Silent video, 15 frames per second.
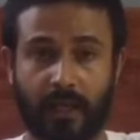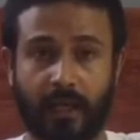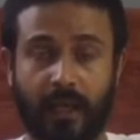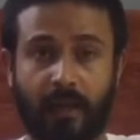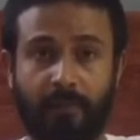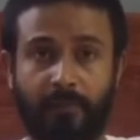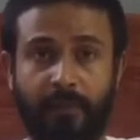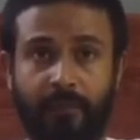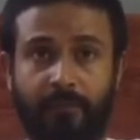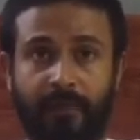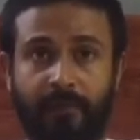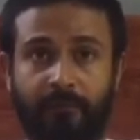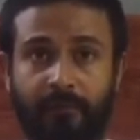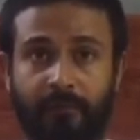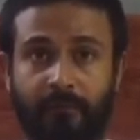Up,
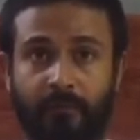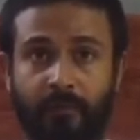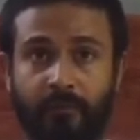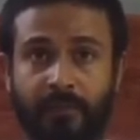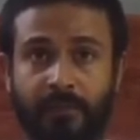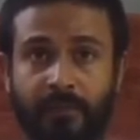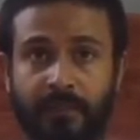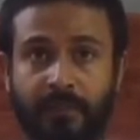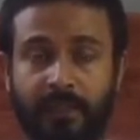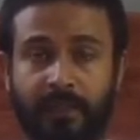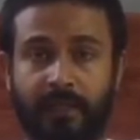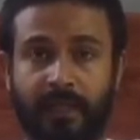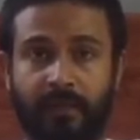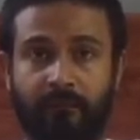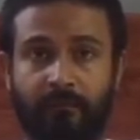pelvic floor muscle,
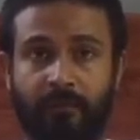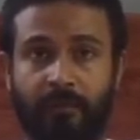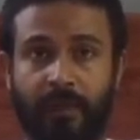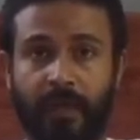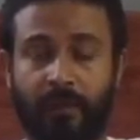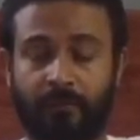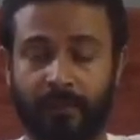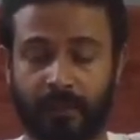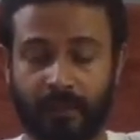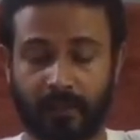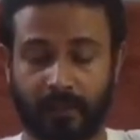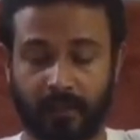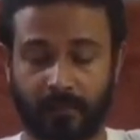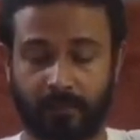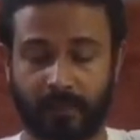diaphragm up,
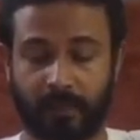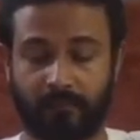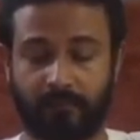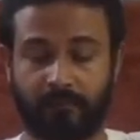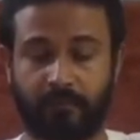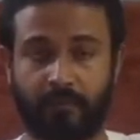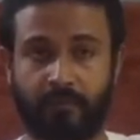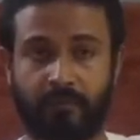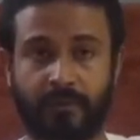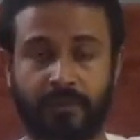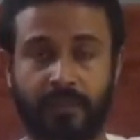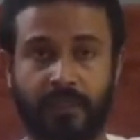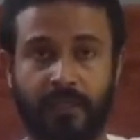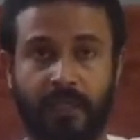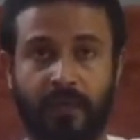pelvic floor
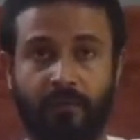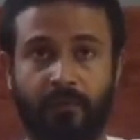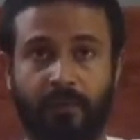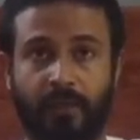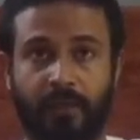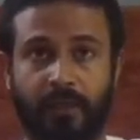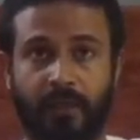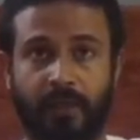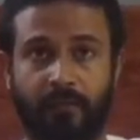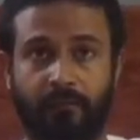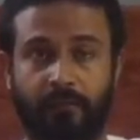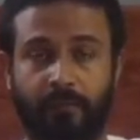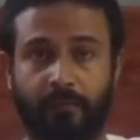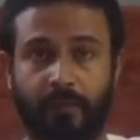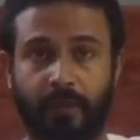muscle down,
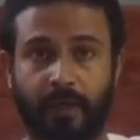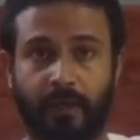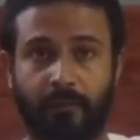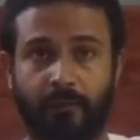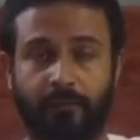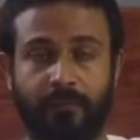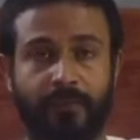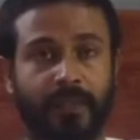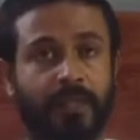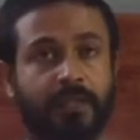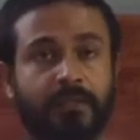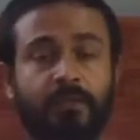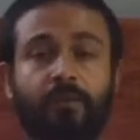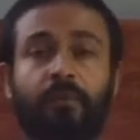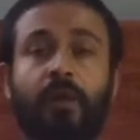diaphragm.
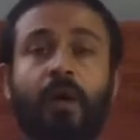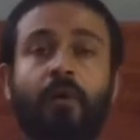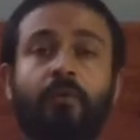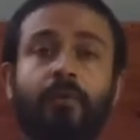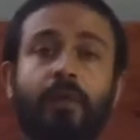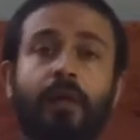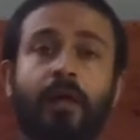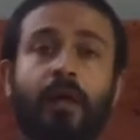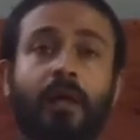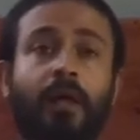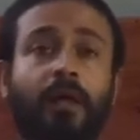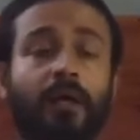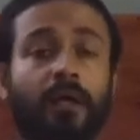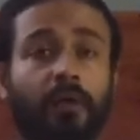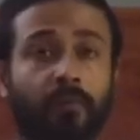So now we are,
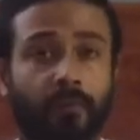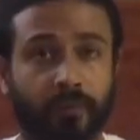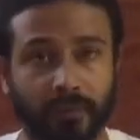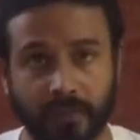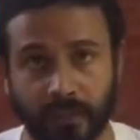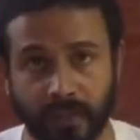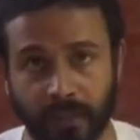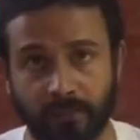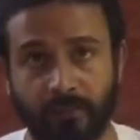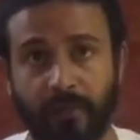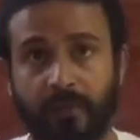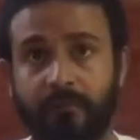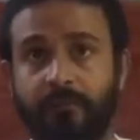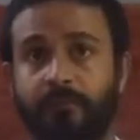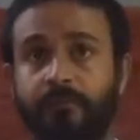with the help
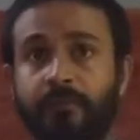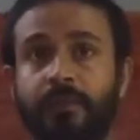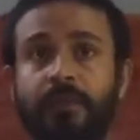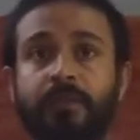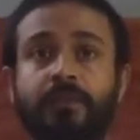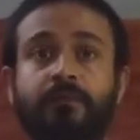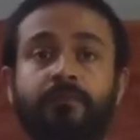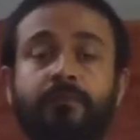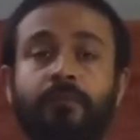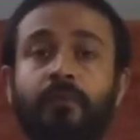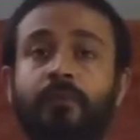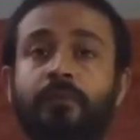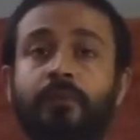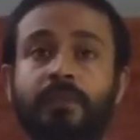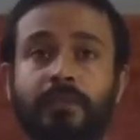of these few
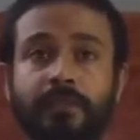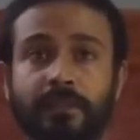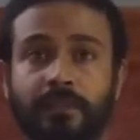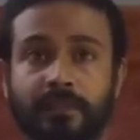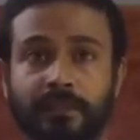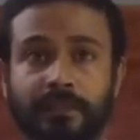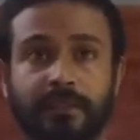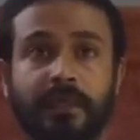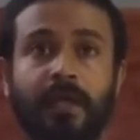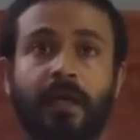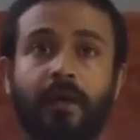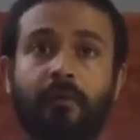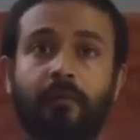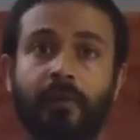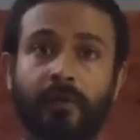muscles,
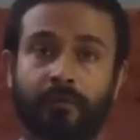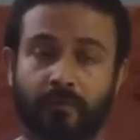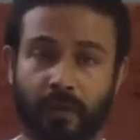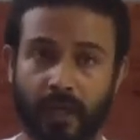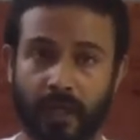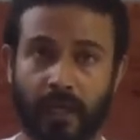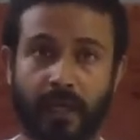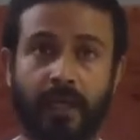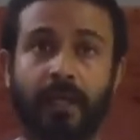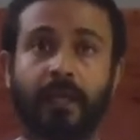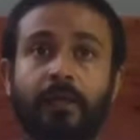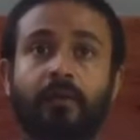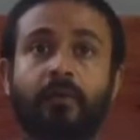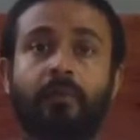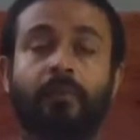we'll try
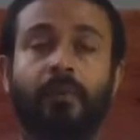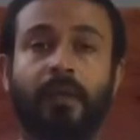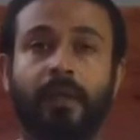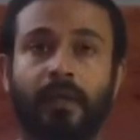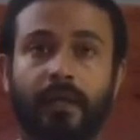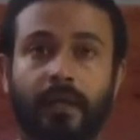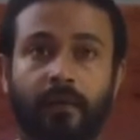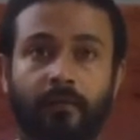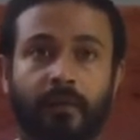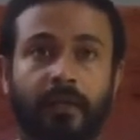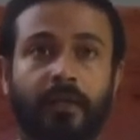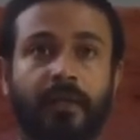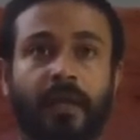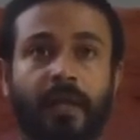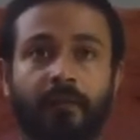to make our
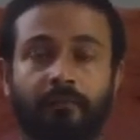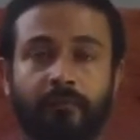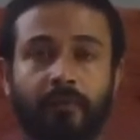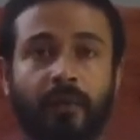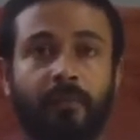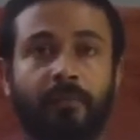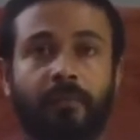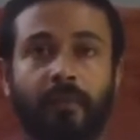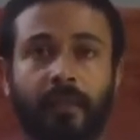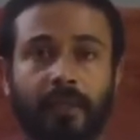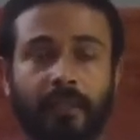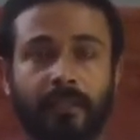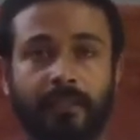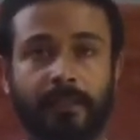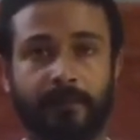diaphragm
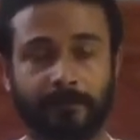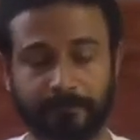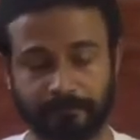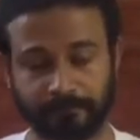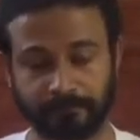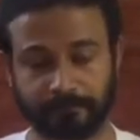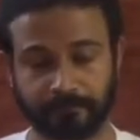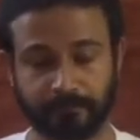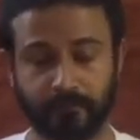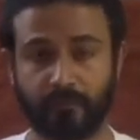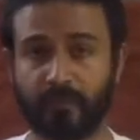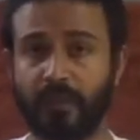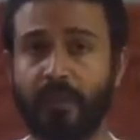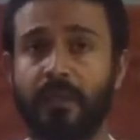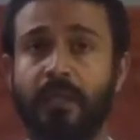healthy.
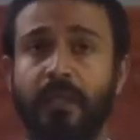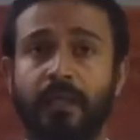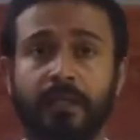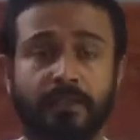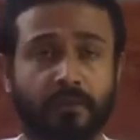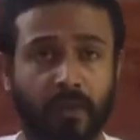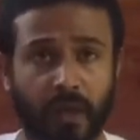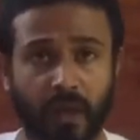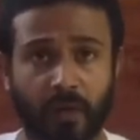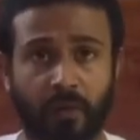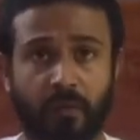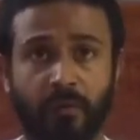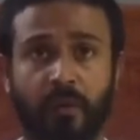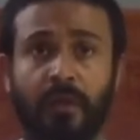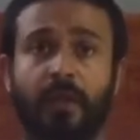So
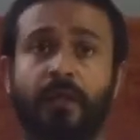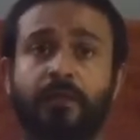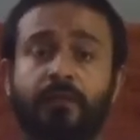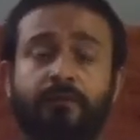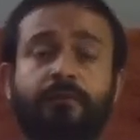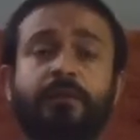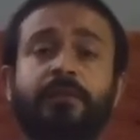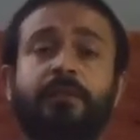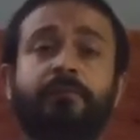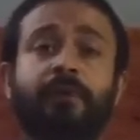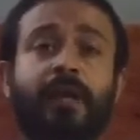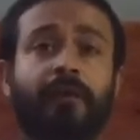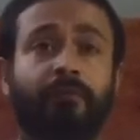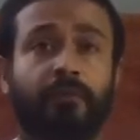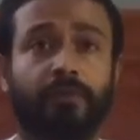how? So firstly we
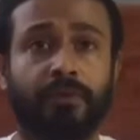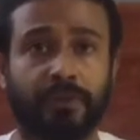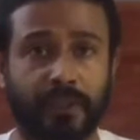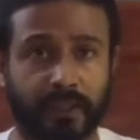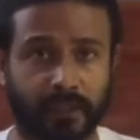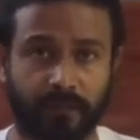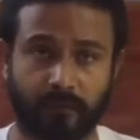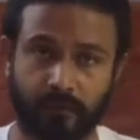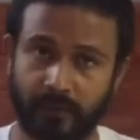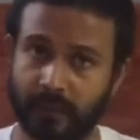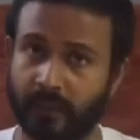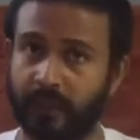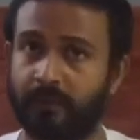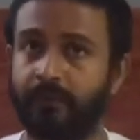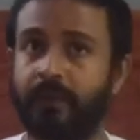have to check whether
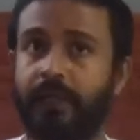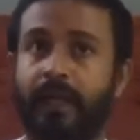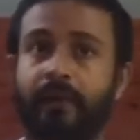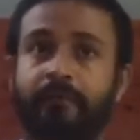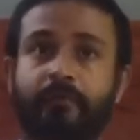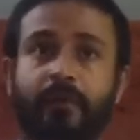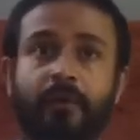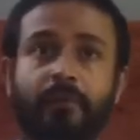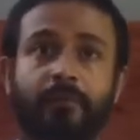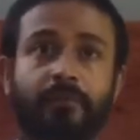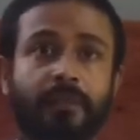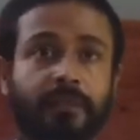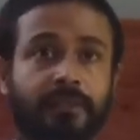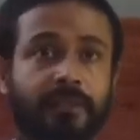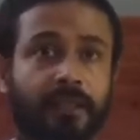our diaphragm
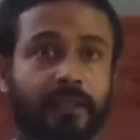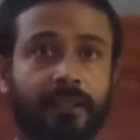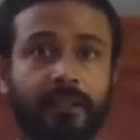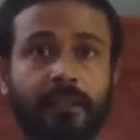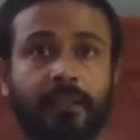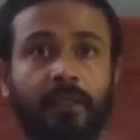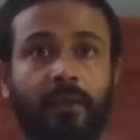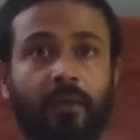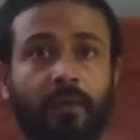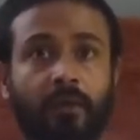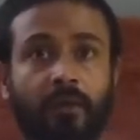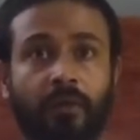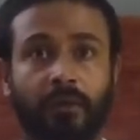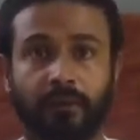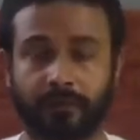is healthy or
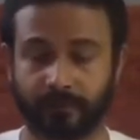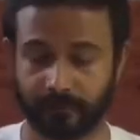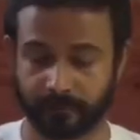not.